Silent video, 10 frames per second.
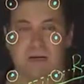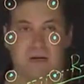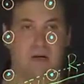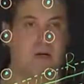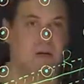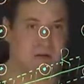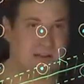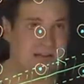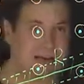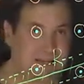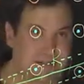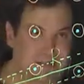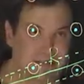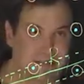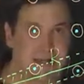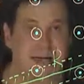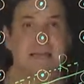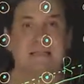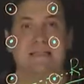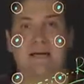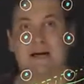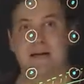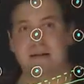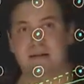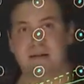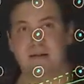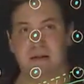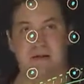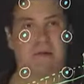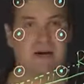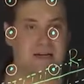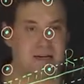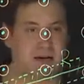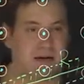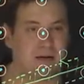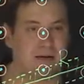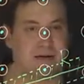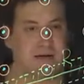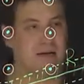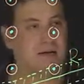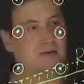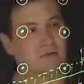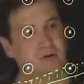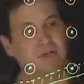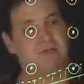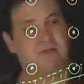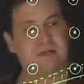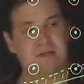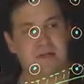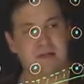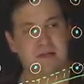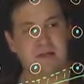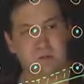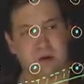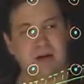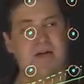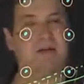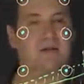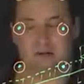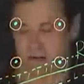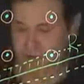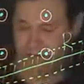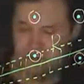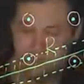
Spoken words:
node of the lattice inside the rectangle. For instance, this one here